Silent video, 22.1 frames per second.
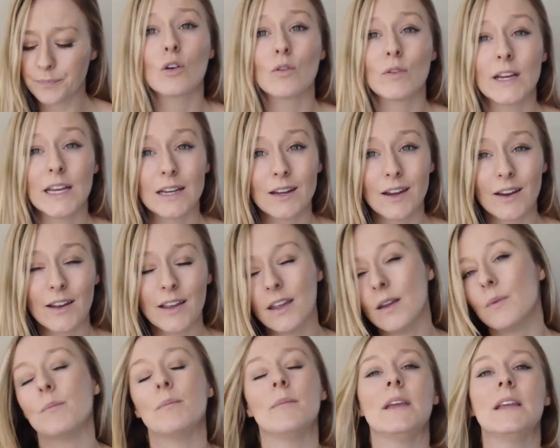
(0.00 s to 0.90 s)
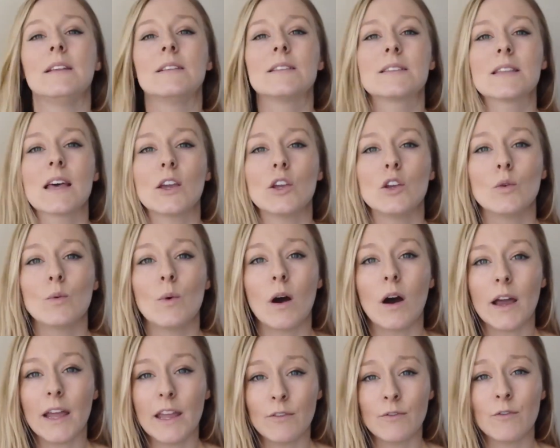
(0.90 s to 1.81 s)
Green light means that you
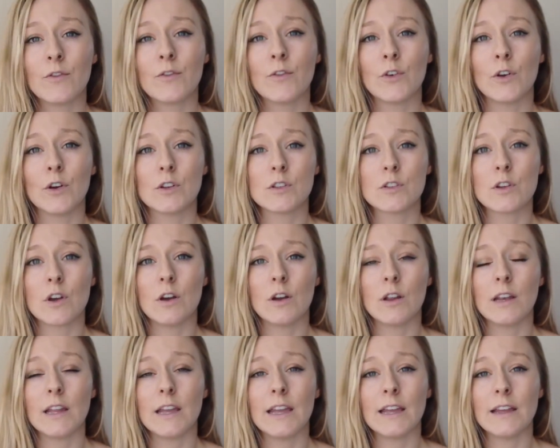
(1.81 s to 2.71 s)
are infertile.